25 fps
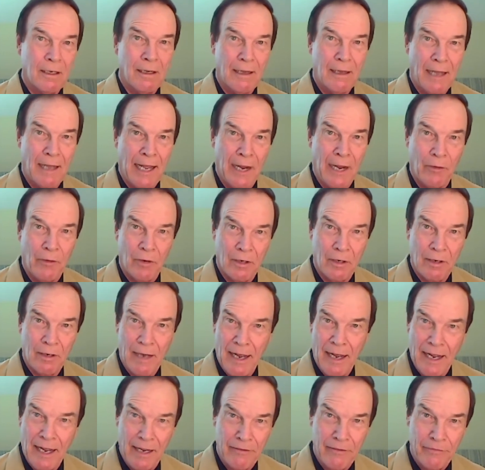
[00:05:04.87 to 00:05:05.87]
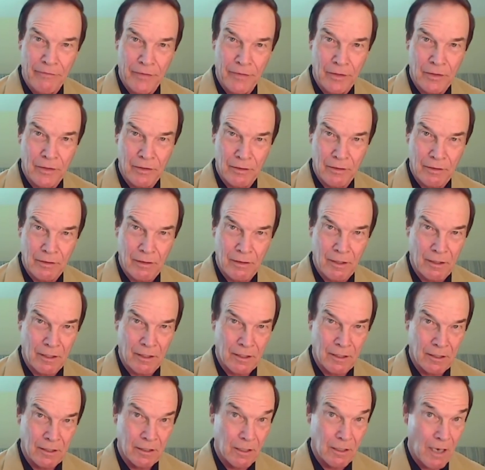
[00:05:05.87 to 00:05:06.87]
our iPhone
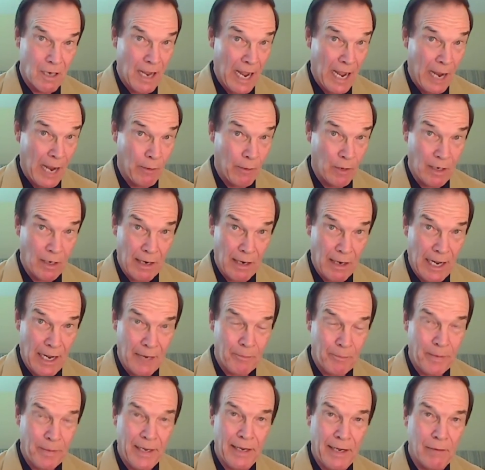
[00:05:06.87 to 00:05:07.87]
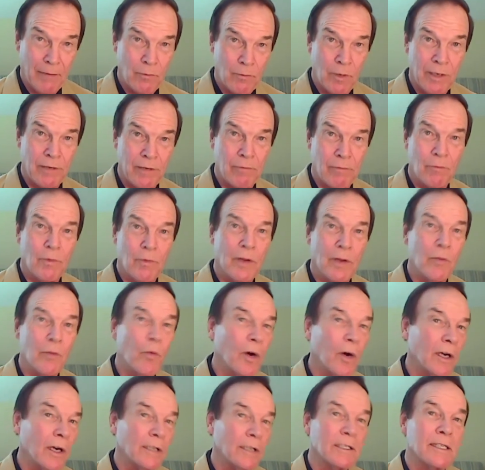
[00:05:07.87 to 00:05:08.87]
or our iPad. We
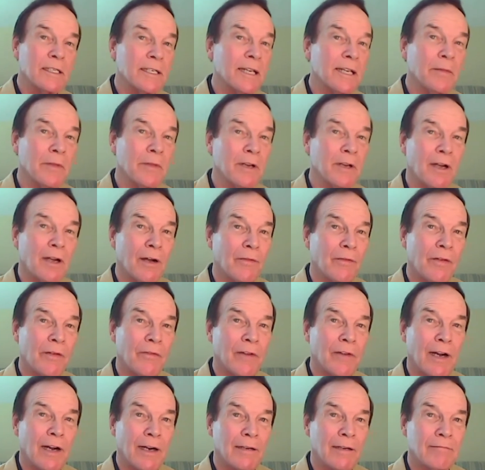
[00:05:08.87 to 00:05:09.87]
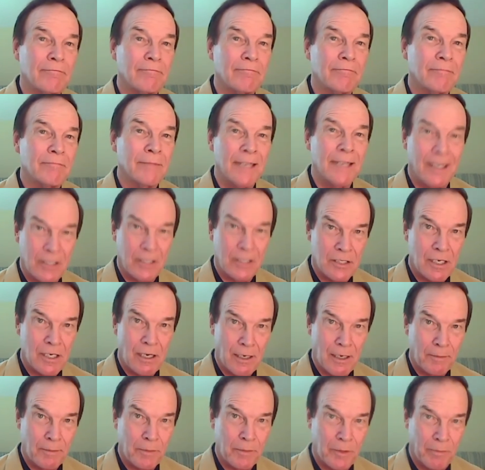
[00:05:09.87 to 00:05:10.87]
work Steemit off of our
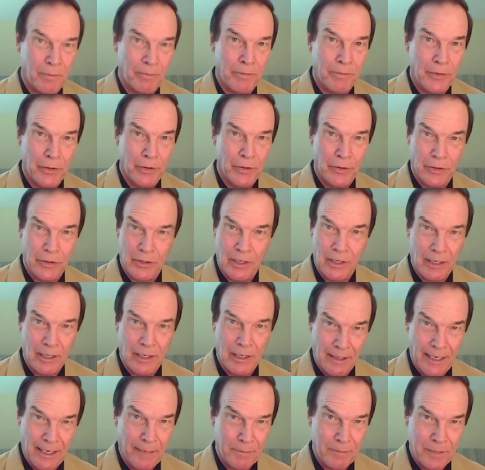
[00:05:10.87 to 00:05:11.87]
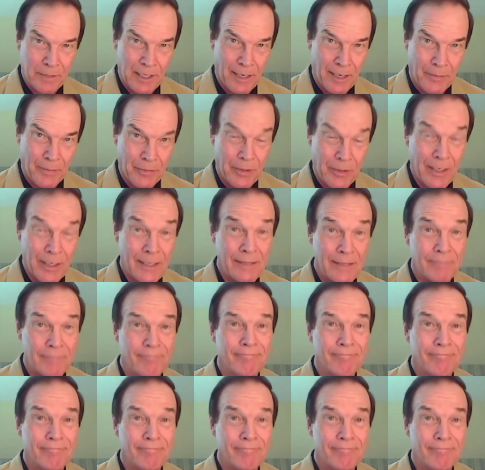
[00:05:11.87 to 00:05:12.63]
desktop computer, our laptop, right?